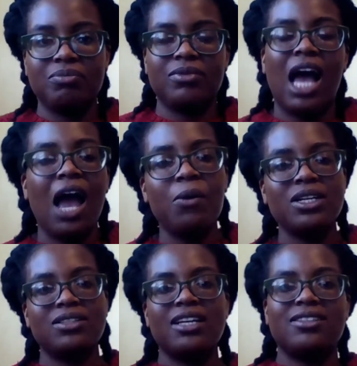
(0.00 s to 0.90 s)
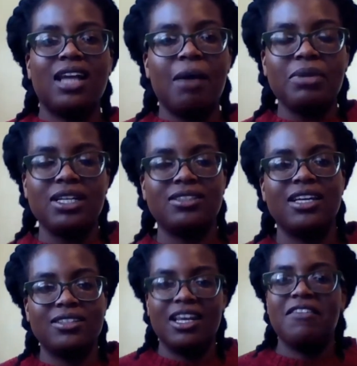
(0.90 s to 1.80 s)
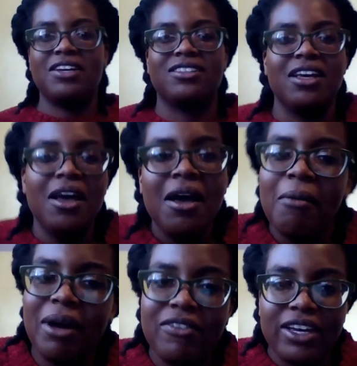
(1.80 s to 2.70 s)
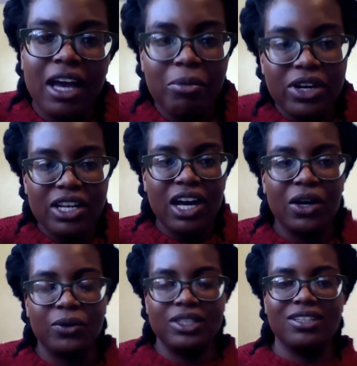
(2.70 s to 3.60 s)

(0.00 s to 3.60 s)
I'm gonna say slave because my vocab right now